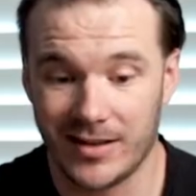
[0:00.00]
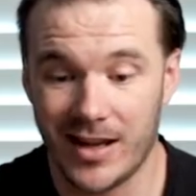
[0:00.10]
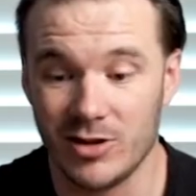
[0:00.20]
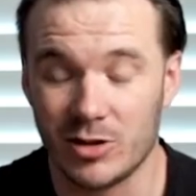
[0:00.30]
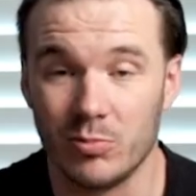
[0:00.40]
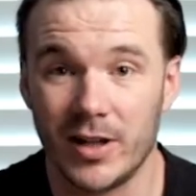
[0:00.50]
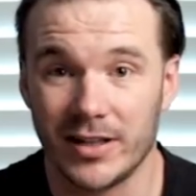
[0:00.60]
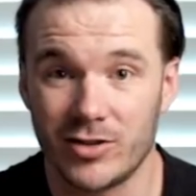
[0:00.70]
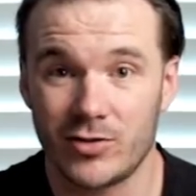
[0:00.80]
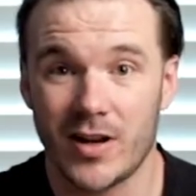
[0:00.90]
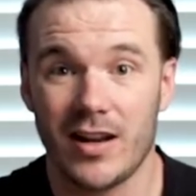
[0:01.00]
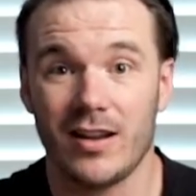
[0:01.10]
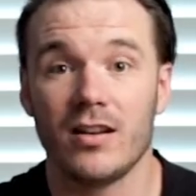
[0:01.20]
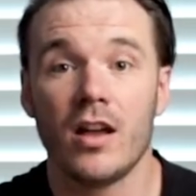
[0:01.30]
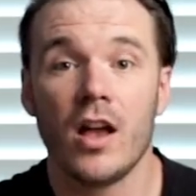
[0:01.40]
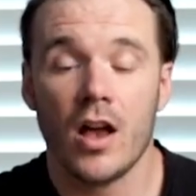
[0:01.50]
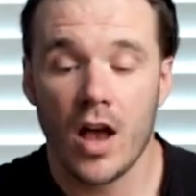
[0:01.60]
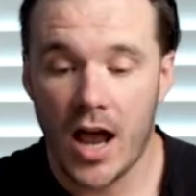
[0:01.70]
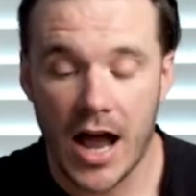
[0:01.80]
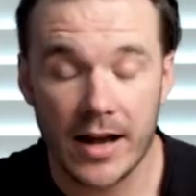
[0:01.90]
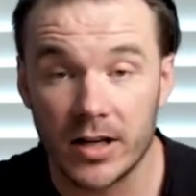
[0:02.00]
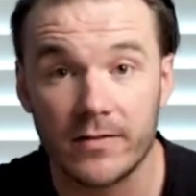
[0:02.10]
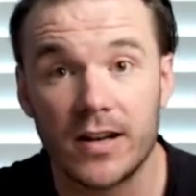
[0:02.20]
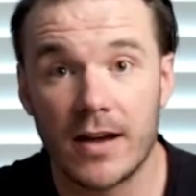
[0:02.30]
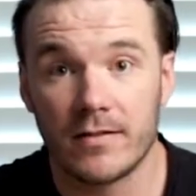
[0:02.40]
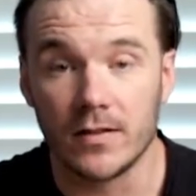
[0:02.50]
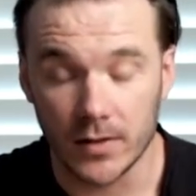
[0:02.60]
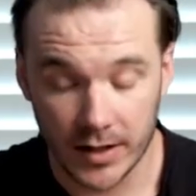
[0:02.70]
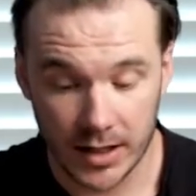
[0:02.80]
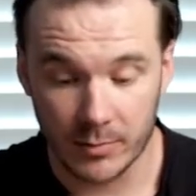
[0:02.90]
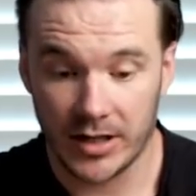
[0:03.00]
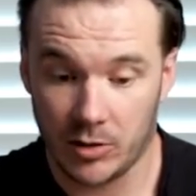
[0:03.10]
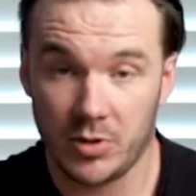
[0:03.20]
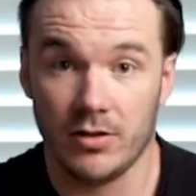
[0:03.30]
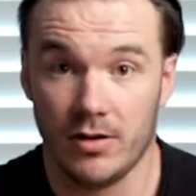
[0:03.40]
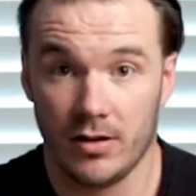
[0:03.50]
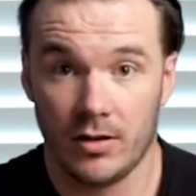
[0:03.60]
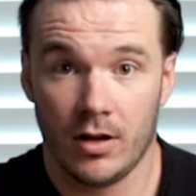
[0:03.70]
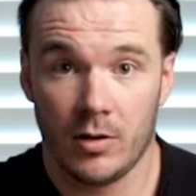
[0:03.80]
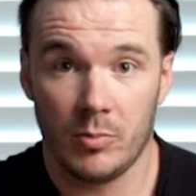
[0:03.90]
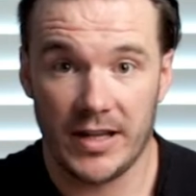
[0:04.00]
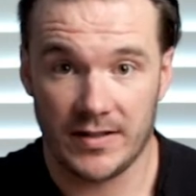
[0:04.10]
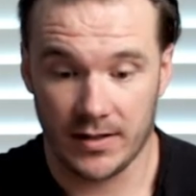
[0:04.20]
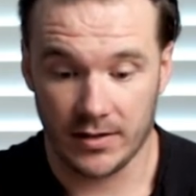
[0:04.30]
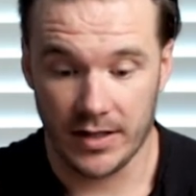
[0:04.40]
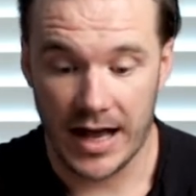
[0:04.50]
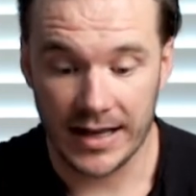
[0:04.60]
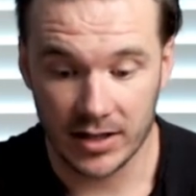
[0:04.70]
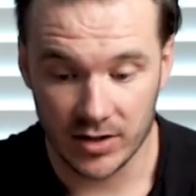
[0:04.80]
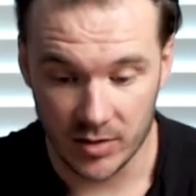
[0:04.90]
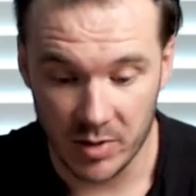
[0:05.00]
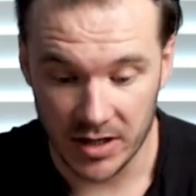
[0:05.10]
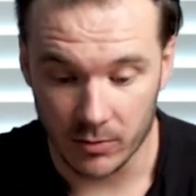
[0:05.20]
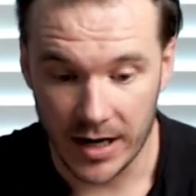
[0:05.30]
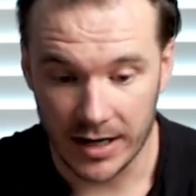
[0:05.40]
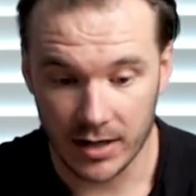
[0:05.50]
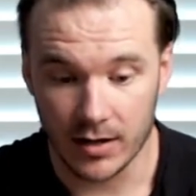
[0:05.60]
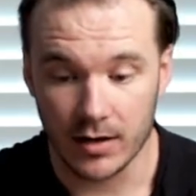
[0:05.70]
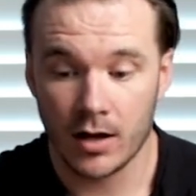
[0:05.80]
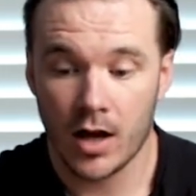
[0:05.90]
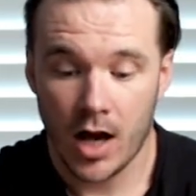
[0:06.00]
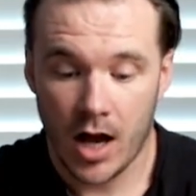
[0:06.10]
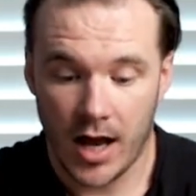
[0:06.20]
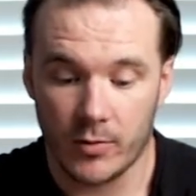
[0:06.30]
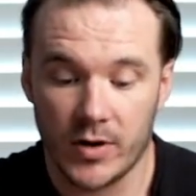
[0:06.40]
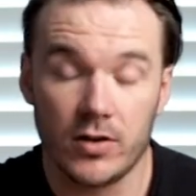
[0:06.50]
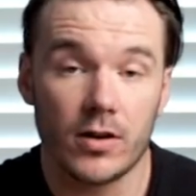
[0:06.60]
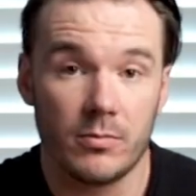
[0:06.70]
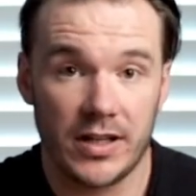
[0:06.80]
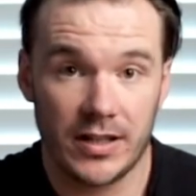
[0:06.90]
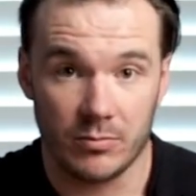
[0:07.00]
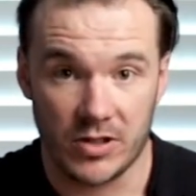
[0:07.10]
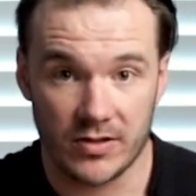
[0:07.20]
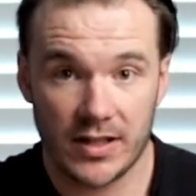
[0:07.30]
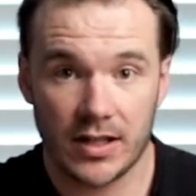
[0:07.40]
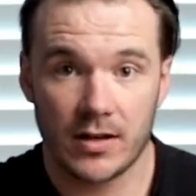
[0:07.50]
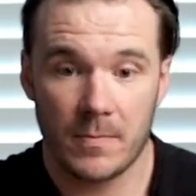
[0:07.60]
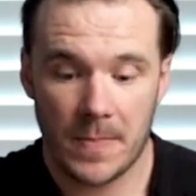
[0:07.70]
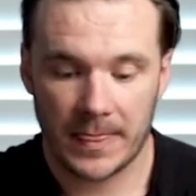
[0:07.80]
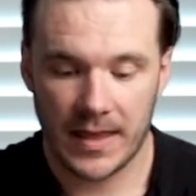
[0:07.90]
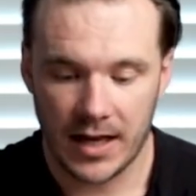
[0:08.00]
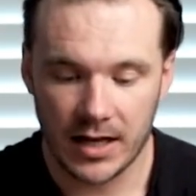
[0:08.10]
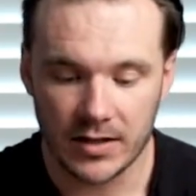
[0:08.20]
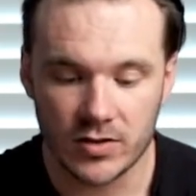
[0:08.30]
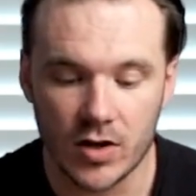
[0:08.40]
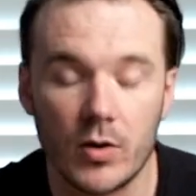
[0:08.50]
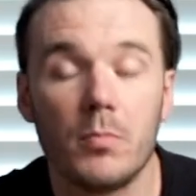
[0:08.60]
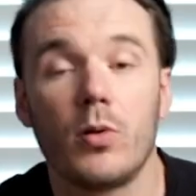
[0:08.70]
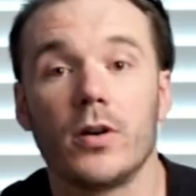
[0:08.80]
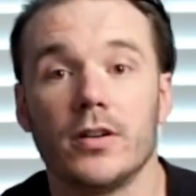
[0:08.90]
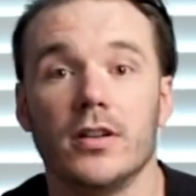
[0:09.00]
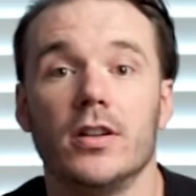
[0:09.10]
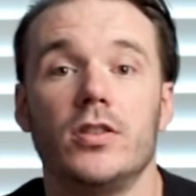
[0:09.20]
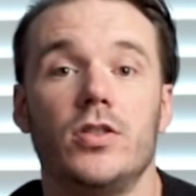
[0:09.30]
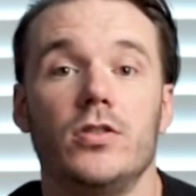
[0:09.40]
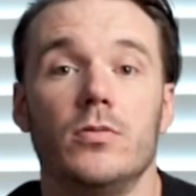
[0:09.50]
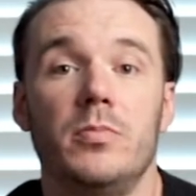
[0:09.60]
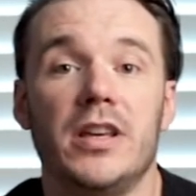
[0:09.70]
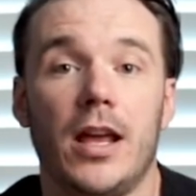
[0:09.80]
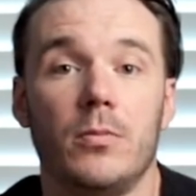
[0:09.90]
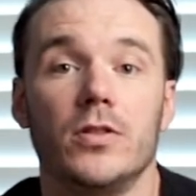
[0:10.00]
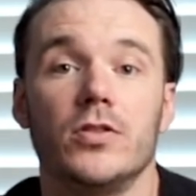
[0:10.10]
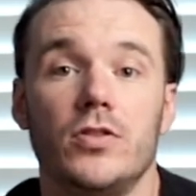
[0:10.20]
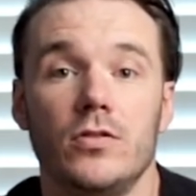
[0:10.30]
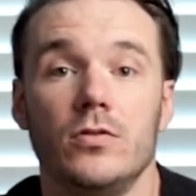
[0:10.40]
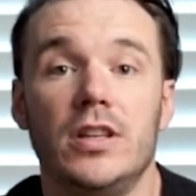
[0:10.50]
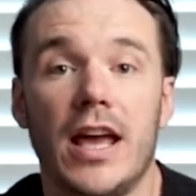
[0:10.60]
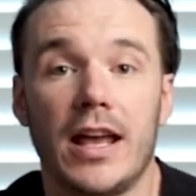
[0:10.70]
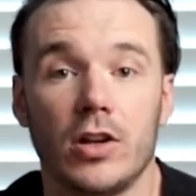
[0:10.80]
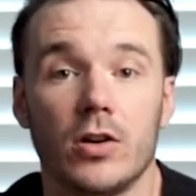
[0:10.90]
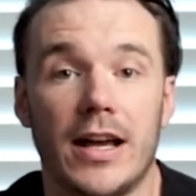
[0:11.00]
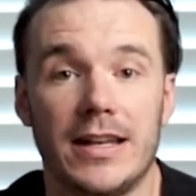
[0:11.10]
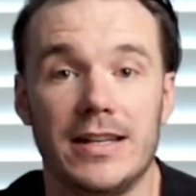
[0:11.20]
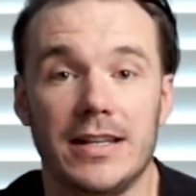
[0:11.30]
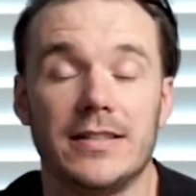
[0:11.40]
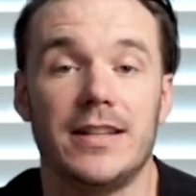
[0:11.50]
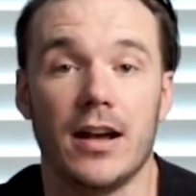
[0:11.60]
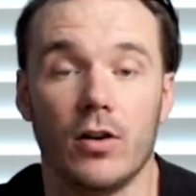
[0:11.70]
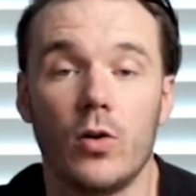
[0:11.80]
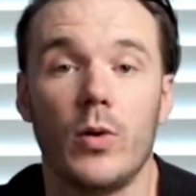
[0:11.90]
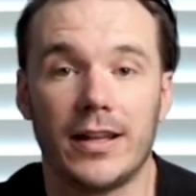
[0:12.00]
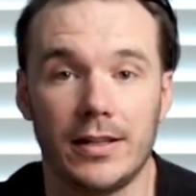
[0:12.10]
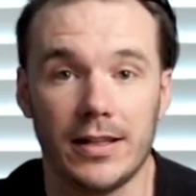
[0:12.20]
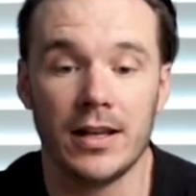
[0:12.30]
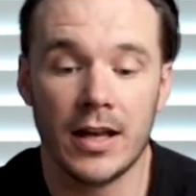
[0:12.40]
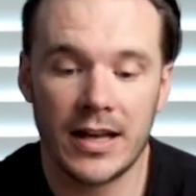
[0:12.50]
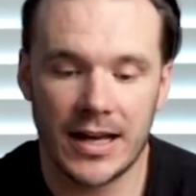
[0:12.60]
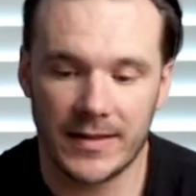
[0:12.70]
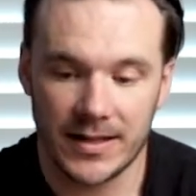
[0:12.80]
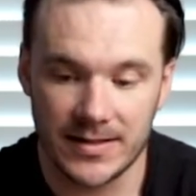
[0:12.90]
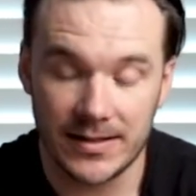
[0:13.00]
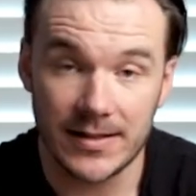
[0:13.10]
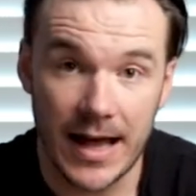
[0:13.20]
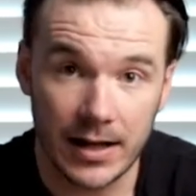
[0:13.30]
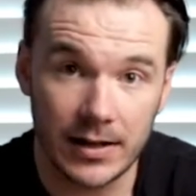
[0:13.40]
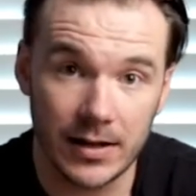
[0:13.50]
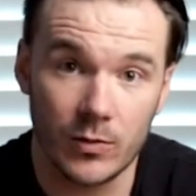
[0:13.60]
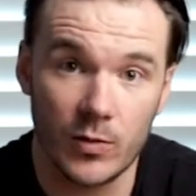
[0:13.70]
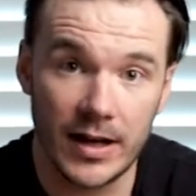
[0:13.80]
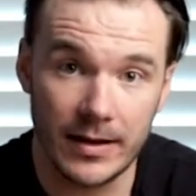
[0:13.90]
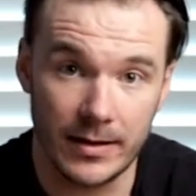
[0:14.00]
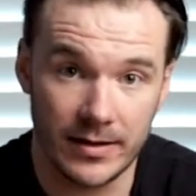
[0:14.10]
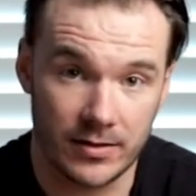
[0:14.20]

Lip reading: that, and you can plug it straight in. I don't even have to look at my computer. Basically, I can just be right here. And when you are making music, it is so important to be able to get your ideas down quickly. And that is exactly what this